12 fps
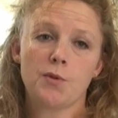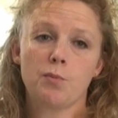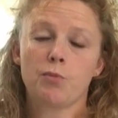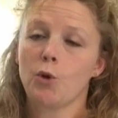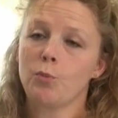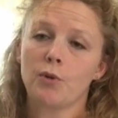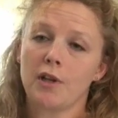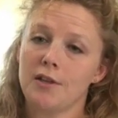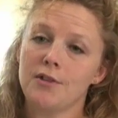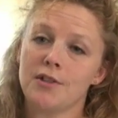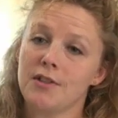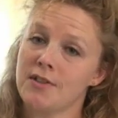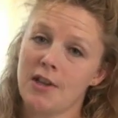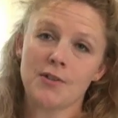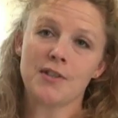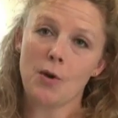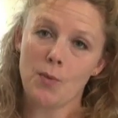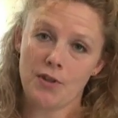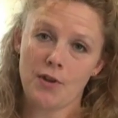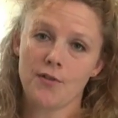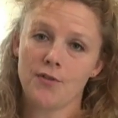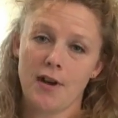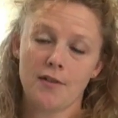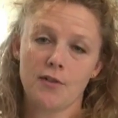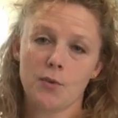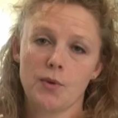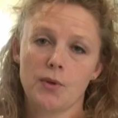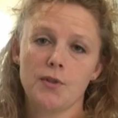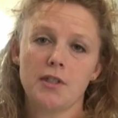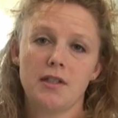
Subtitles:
appropriate to discuss that with our 5-year-old,